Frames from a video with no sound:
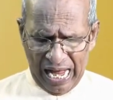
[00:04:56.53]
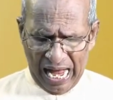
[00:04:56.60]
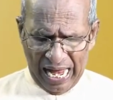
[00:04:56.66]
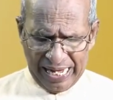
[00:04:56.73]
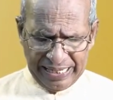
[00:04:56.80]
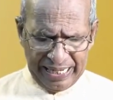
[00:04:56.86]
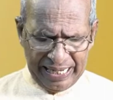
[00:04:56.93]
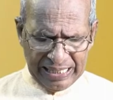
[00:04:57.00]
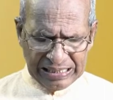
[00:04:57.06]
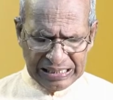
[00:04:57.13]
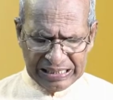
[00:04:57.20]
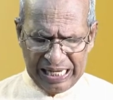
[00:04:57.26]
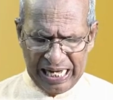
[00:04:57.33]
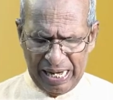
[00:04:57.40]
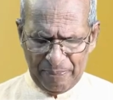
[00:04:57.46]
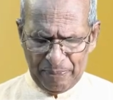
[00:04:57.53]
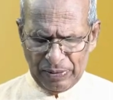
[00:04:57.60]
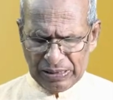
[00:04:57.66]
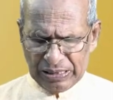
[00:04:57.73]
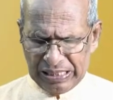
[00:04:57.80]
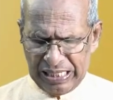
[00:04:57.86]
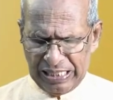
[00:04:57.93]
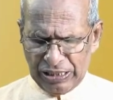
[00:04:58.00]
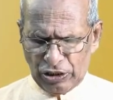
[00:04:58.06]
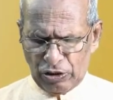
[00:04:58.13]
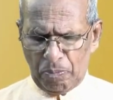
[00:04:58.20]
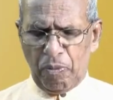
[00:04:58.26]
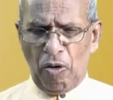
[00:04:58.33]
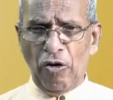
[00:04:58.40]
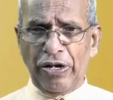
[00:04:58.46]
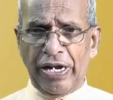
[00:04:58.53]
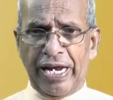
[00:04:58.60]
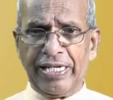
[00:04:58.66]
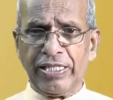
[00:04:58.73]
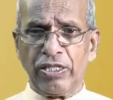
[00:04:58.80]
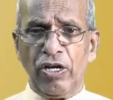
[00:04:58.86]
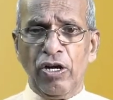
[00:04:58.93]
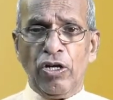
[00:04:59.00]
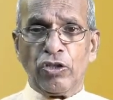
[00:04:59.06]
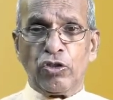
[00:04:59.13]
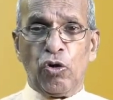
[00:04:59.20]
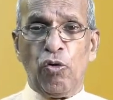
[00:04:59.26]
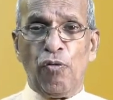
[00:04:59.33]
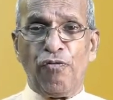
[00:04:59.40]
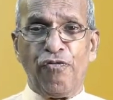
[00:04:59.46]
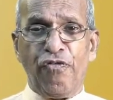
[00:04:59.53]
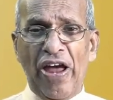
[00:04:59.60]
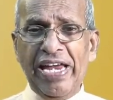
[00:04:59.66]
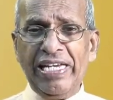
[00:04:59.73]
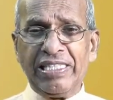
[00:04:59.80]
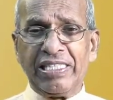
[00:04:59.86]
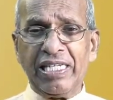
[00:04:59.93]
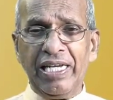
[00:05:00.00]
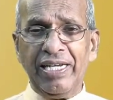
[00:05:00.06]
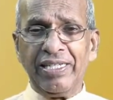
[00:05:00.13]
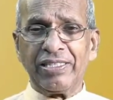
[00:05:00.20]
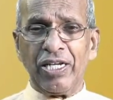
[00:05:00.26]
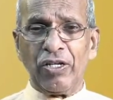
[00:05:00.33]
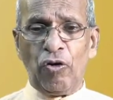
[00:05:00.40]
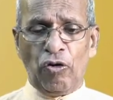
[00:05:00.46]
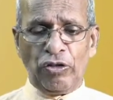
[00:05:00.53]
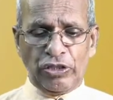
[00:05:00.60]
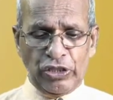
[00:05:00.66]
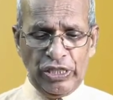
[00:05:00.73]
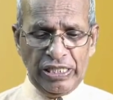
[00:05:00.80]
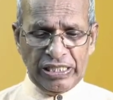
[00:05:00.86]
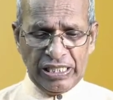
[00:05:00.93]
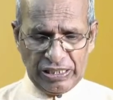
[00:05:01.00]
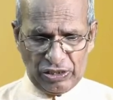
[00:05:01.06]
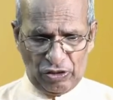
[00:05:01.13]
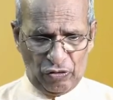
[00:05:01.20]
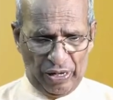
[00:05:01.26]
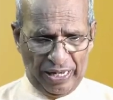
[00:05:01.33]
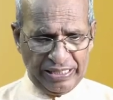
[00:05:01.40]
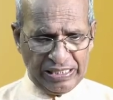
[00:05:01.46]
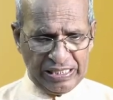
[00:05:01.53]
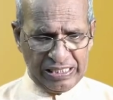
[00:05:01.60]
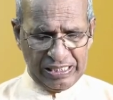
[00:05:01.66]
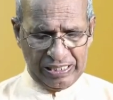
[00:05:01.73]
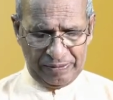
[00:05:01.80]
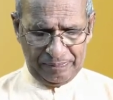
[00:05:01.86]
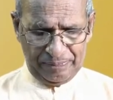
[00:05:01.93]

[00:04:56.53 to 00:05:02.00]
and escape sin's bondage through faith in the Lord Jesus Christ.